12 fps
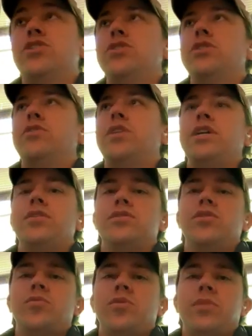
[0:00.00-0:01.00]
Because it should, right?
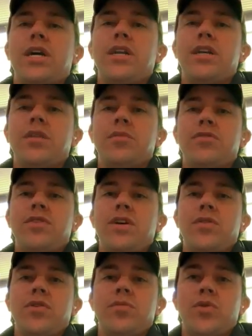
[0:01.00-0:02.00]
There's no more mining to be
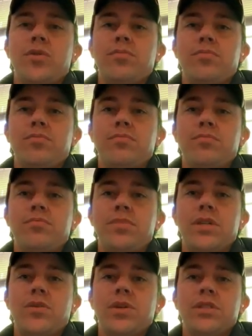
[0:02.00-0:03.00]
found, no more
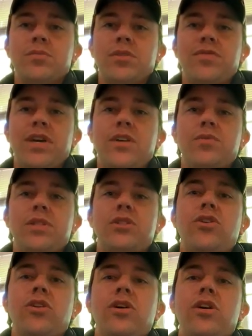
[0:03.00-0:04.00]
bitcoins to be found. We
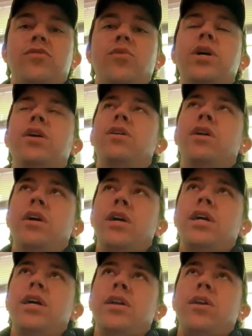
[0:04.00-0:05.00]
turn it off. Well,
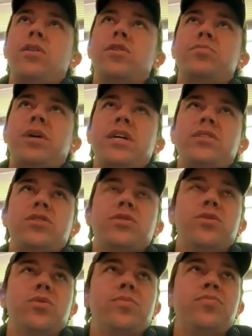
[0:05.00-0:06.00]
it all goes back
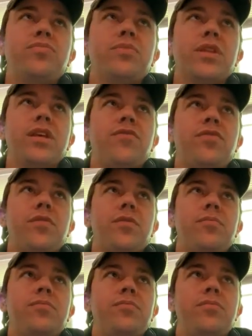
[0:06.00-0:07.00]
to if
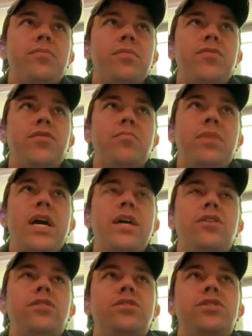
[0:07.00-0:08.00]
the if the
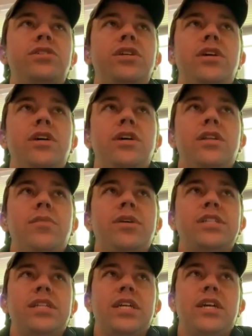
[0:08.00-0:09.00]
miners they
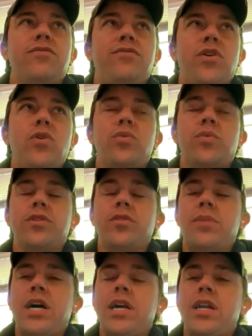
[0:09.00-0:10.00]
basically can vote when
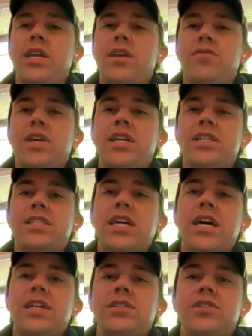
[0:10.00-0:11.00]
they're mining. If they
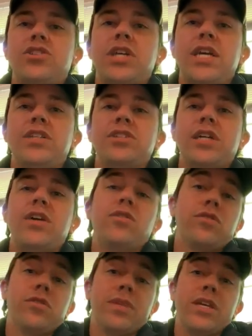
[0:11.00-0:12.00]
decide to change the
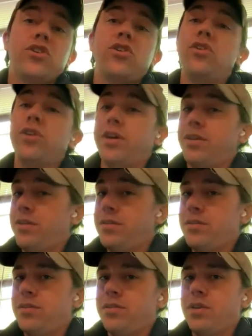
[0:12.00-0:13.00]
algorithm, they could
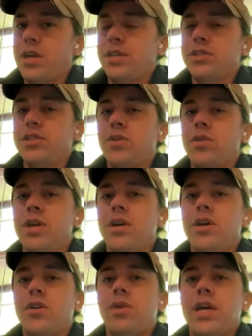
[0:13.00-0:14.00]
right? So
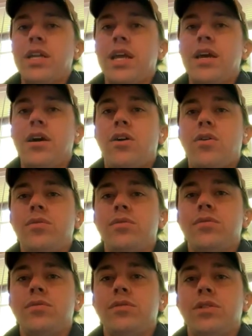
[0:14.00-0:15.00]
right now
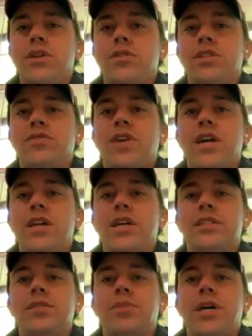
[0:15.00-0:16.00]
there is a
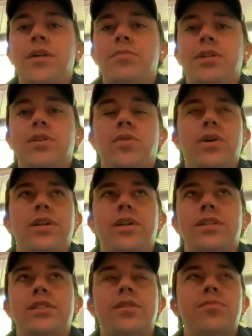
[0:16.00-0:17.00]
finite supply of
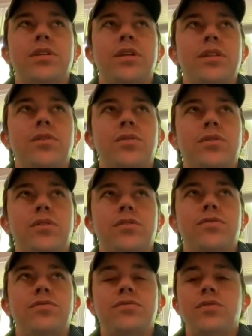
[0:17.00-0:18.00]
Bitcoin, and it's something on the
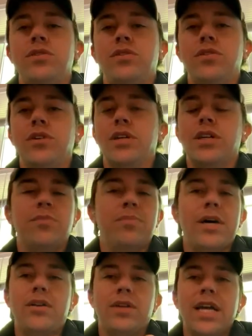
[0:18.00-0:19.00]
order of look it
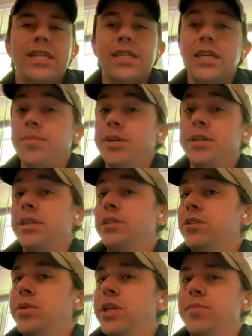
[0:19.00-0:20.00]
up. I don't know, 18
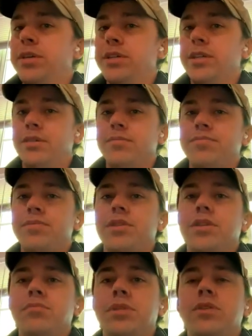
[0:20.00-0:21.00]
million, 20 million
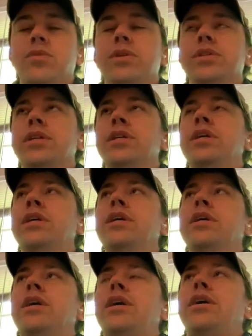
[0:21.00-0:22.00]
Bitcoin.
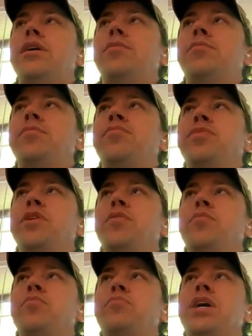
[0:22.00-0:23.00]
Um,
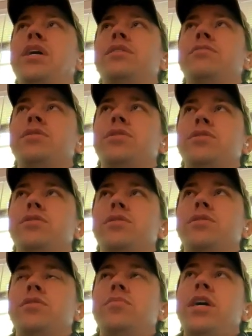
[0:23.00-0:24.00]
but
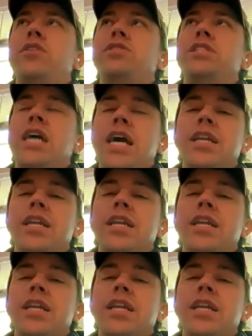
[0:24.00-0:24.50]
the miners